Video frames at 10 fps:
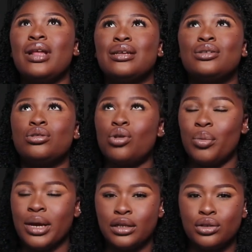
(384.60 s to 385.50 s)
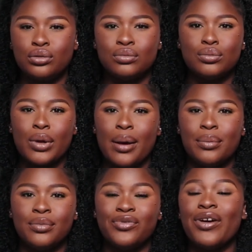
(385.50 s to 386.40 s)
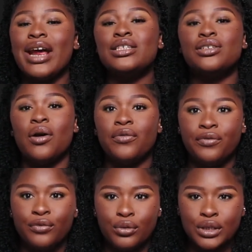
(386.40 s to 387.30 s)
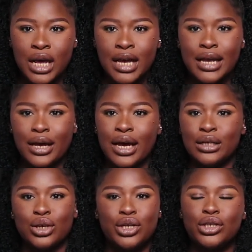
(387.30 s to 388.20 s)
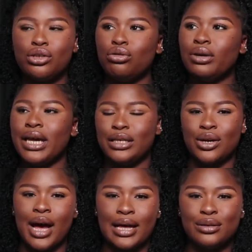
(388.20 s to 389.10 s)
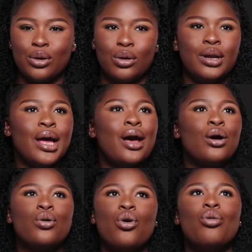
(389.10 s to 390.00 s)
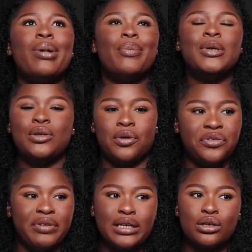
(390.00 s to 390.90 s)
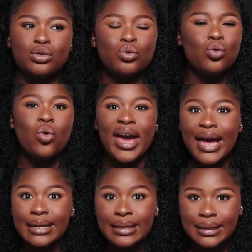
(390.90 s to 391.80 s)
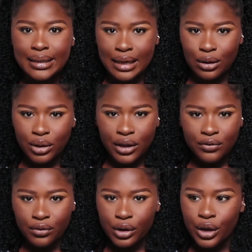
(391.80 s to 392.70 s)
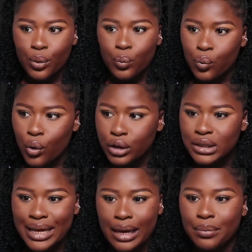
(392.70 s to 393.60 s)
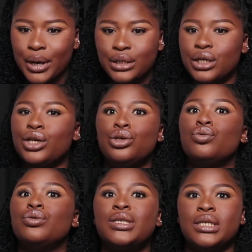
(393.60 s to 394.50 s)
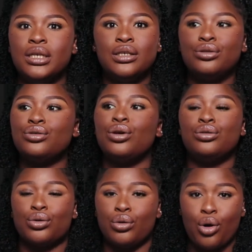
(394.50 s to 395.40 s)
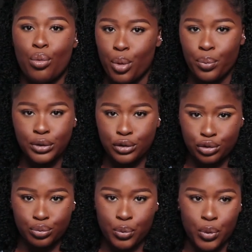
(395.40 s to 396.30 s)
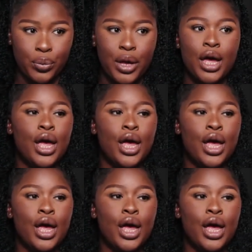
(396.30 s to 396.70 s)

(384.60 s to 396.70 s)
are so many variety of foods that you can just, you know, get your hands on. Google Map is your friend. Just Google anything you're looking for. It works like magic. You will see it. It's going to come up. It's going to pop up.